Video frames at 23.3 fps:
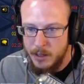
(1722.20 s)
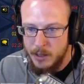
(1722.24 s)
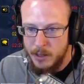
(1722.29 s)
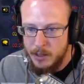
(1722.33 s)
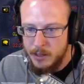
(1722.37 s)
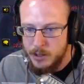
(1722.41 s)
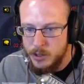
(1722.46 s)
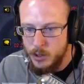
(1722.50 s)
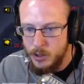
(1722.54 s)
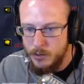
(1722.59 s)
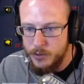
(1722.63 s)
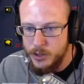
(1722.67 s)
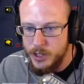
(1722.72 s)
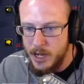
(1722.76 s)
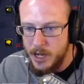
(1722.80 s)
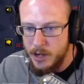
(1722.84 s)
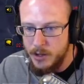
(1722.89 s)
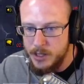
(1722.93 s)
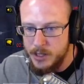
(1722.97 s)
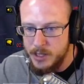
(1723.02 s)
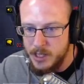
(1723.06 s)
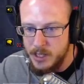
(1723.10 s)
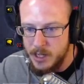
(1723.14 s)
Dwarf
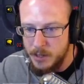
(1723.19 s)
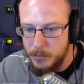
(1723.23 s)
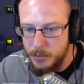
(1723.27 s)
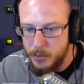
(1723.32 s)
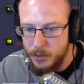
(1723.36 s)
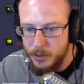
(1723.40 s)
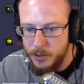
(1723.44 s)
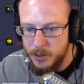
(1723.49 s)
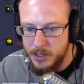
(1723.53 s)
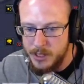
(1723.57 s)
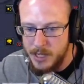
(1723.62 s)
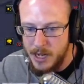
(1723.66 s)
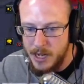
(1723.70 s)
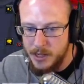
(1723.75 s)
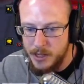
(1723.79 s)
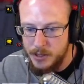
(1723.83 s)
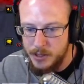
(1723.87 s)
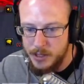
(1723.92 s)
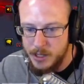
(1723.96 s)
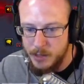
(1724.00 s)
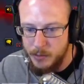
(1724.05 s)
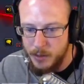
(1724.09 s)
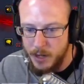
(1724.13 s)
Shadows is gonna pull the
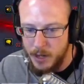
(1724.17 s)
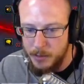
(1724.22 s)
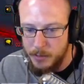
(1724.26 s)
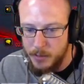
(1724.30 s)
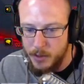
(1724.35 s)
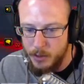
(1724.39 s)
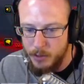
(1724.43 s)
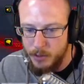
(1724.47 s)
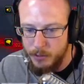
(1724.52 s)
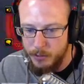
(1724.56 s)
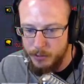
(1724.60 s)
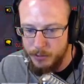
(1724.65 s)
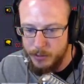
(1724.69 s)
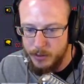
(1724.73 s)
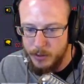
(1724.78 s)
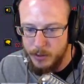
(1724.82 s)
statues in. We gotta move.